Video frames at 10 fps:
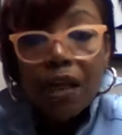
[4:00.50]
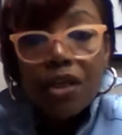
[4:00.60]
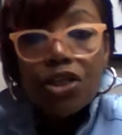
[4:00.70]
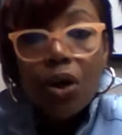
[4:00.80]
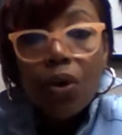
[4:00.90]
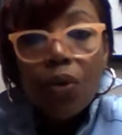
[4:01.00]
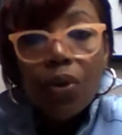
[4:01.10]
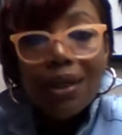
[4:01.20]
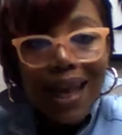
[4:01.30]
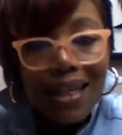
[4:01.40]

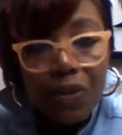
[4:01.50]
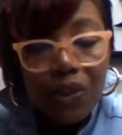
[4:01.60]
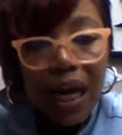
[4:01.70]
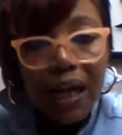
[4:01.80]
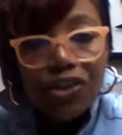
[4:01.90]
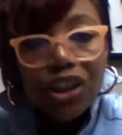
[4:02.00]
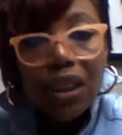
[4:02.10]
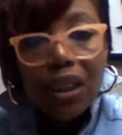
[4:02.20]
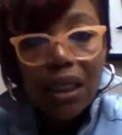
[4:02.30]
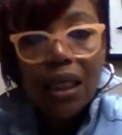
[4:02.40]
So that's what
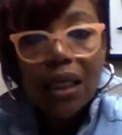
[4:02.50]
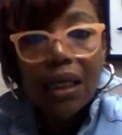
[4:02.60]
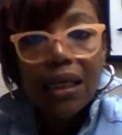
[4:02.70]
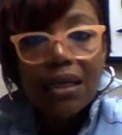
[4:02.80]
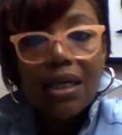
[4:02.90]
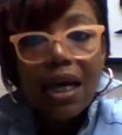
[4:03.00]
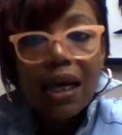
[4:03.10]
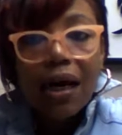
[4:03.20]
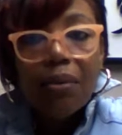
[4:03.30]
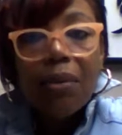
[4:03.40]
agility is.
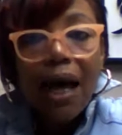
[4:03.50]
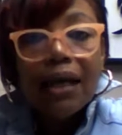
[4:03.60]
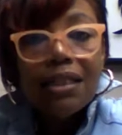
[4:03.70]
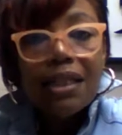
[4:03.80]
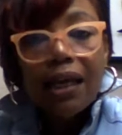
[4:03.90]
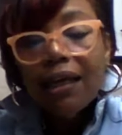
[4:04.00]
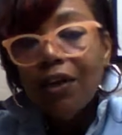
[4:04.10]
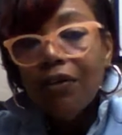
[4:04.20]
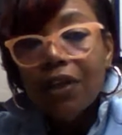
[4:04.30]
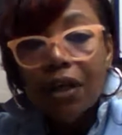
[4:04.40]
I can take
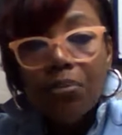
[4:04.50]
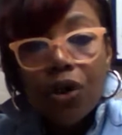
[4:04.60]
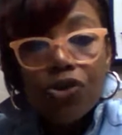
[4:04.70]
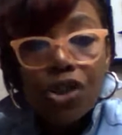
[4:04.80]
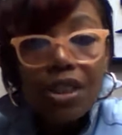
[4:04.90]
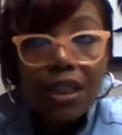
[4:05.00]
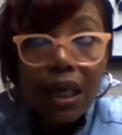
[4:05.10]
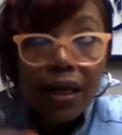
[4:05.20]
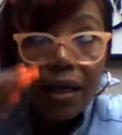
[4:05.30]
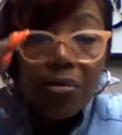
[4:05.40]
care of the emotions
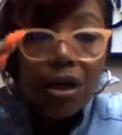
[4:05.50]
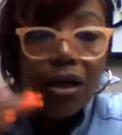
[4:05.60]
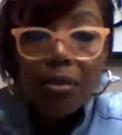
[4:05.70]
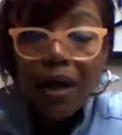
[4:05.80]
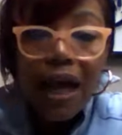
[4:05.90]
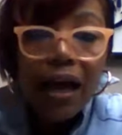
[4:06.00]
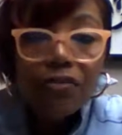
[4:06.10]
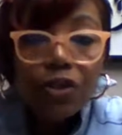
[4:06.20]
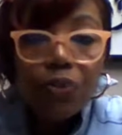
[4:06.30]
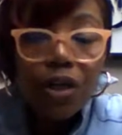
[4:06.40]
that come up
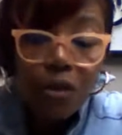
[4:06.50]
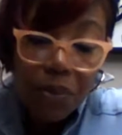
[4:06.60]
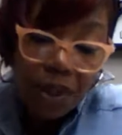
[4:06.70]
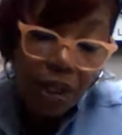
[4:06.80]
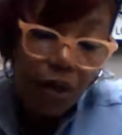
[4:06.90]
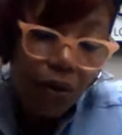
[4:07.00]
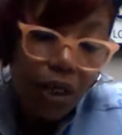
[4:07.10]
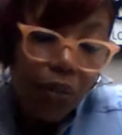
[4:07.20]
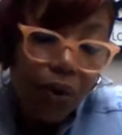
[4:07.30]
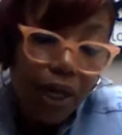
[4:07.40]
afterwards, but the
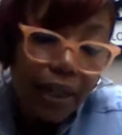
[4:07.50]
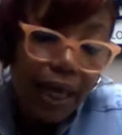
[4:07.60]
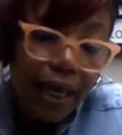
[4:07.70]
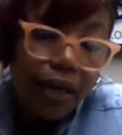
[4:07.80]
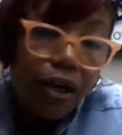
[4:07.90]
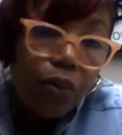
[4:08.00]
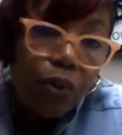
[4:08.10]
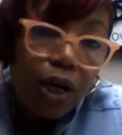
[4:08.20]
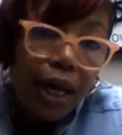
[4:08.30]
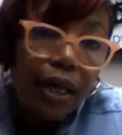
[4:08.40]
only way that
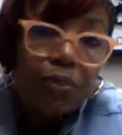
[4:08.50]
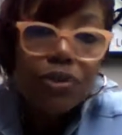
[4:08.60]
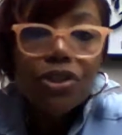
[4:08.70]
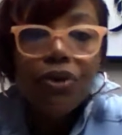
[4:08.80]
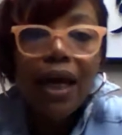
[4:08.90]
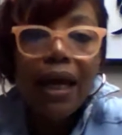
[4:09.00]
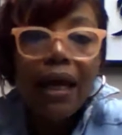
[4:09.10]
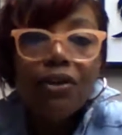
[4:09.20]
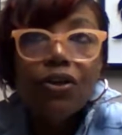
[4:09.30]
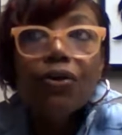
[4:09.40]
we're able to
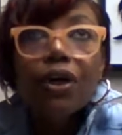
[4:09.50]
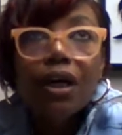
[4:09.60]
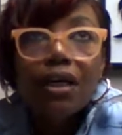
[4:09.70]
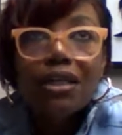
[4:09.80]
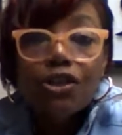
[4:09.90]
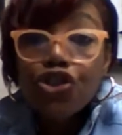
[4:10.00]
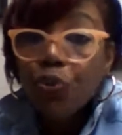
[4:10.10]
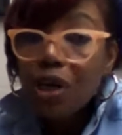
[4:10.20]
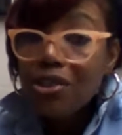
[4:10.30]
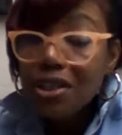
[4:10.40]
handle
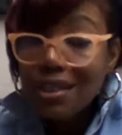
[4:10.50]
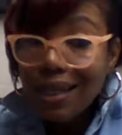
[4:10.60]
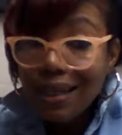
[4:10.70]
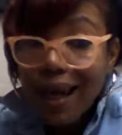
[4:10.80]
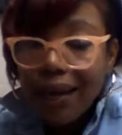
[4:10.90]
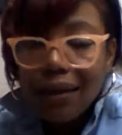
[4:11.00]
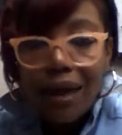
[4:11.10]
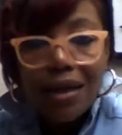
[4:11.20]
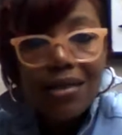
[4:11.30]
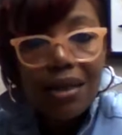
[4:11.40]
situations in that
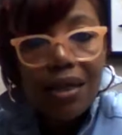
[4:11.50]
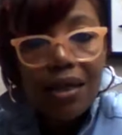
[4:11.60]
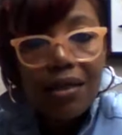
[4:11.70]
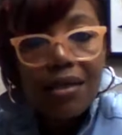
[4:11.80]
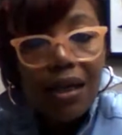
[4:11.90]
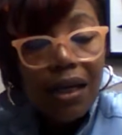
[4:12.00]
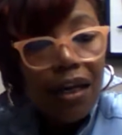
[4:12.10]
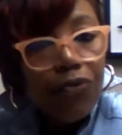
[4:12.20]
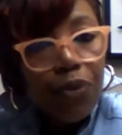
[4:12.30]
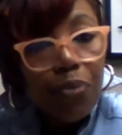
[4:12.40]
case is
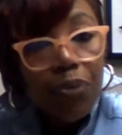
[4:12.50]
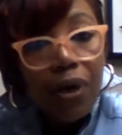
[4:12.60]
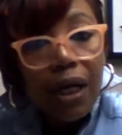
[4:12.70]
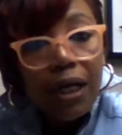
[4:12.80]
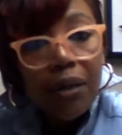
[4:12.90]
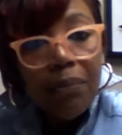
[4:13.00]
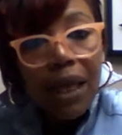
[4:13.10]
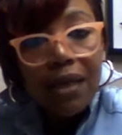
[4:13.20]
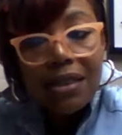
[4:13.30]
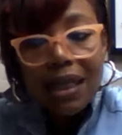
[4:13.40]
if we're praying and
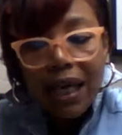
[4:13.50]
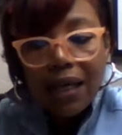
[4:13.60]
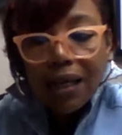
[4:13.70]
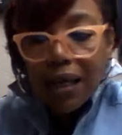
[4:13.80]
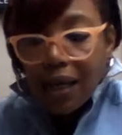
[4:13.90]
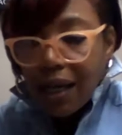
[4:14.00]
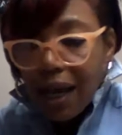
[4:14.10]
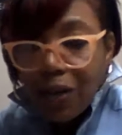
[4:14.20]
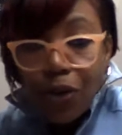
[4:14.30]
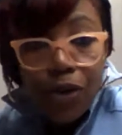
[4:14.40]
meditating. And
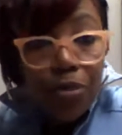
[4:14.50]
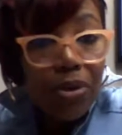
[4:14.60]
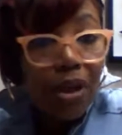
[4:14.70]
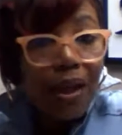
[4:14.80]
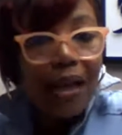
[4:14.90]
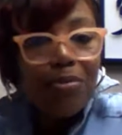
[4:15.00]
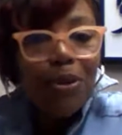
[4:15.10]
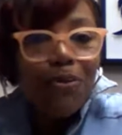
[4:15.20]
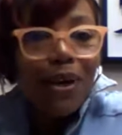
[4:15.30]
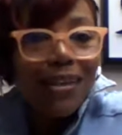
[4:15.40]
I know it'll be a lot of
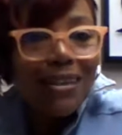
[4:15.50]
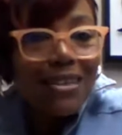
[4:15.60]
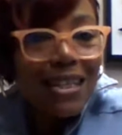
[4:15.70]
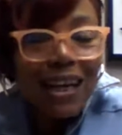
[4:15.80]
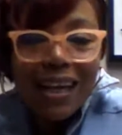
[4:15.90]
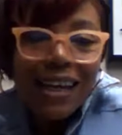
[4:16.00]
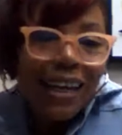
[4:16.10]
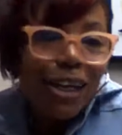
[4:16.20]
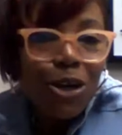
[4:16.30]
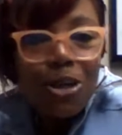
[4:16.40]
people out there saying,
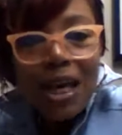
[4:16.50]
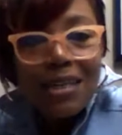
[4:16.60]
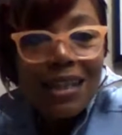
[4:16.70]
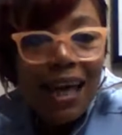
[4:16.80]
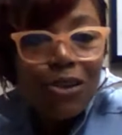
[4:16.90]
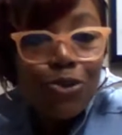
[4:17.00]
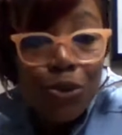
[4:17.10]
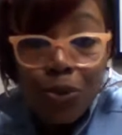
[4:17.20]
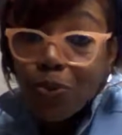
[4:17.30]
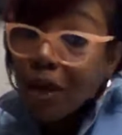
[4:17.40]
no, that's not
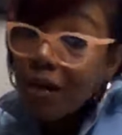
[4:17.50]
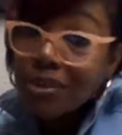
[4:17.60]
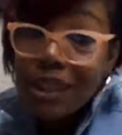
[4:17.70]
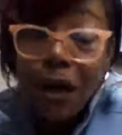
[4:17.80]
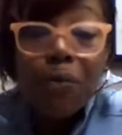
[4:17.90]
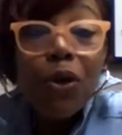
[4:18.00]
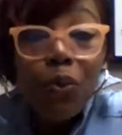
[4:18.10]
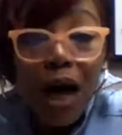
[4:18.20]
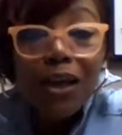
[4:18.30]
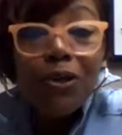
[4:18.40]
true. Well, tell me
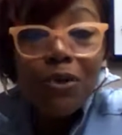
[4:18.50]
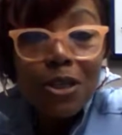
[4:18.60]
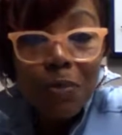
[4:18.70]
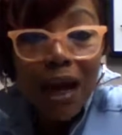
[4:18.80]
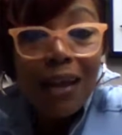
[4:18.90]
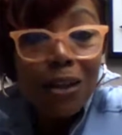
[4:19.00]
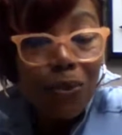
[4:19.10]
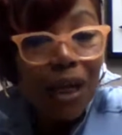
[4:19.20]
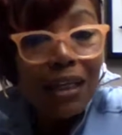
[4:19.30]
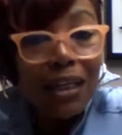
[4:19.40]
why you respond the
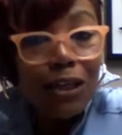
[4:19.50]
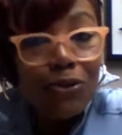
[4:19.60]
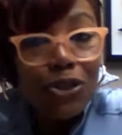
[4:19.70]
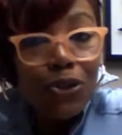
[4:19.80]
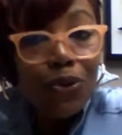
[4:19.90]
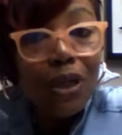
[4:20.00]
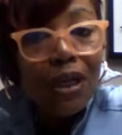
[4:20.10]
way that you do.